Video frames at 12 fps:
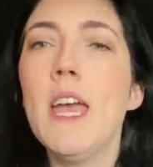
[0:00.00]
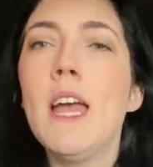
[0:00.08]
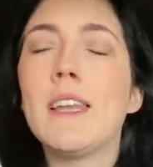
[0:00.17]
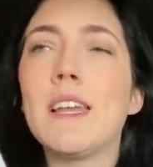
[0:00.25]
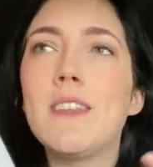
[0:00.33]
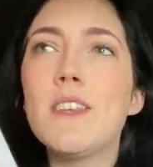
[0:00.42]

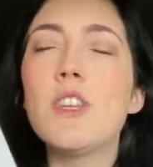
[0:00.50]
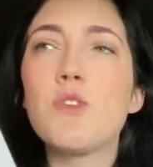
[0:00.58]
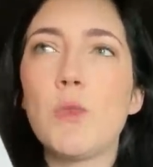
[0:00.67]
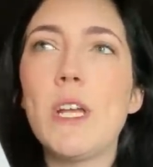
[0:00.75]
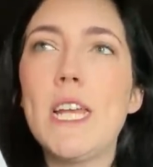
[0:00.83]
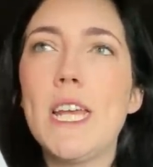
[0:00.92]
Like this is
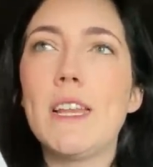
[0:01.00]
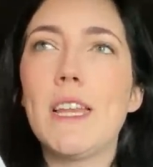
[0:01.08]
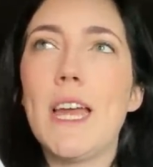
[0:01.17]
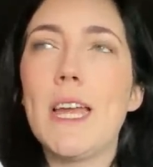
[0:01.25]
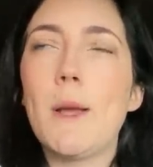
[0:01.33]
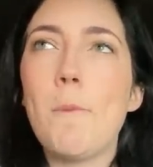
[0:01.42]
reading
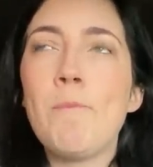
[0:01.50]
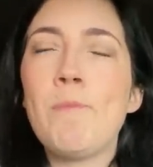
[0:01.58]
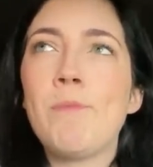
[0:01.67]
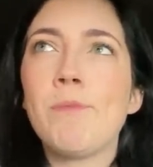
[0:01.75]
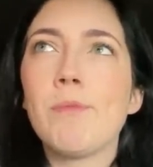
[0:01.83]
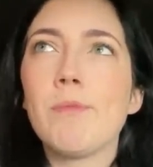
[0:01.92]
like
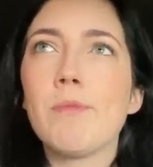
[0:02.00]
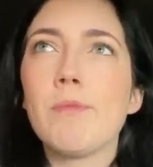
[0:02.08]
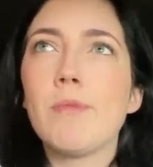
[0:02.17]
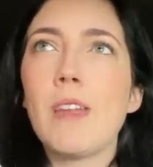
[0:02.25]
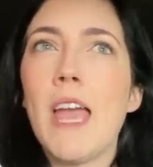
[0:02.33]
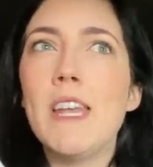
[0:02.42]

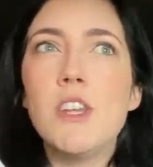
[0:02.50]
an